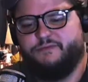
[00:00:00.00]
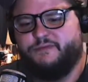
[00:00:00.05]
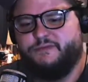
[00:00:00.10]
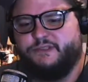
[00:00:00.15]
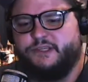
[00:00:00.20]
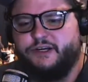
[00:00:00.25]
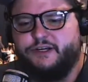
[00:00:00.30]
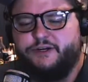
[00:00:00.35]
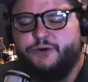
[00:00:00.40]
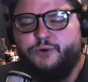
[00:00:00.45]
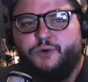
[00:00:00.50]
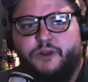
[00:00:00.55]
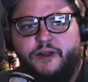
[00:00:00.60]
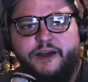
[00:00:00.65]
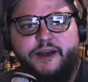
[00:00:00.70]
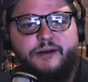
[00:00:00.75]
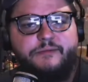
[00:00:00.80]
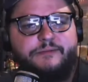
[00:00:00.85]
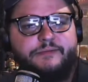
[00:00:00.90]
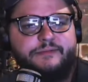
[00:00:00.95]
It's a cool
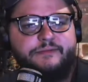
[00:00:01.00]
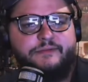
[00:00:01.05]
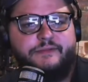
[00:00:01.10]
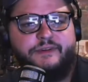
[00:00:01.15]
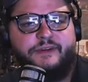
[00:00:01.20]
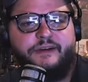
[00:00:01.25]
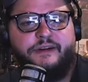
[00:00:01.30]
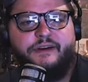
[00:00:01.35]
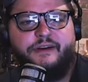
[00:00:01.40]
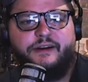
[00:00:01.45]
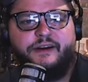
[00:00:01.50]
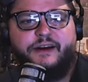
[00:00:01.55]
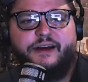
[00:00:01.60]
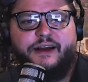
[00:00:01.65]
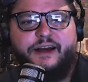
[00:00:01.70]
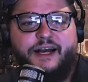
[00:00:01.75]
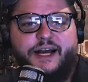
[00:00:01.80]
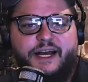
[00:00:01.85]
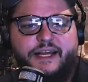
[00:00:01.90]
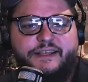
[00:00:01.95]
lamp.
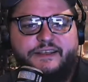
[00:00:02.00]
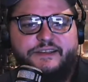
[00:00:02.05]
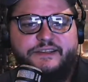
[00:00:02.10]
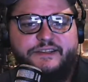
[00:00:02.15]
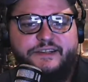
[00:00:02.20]
I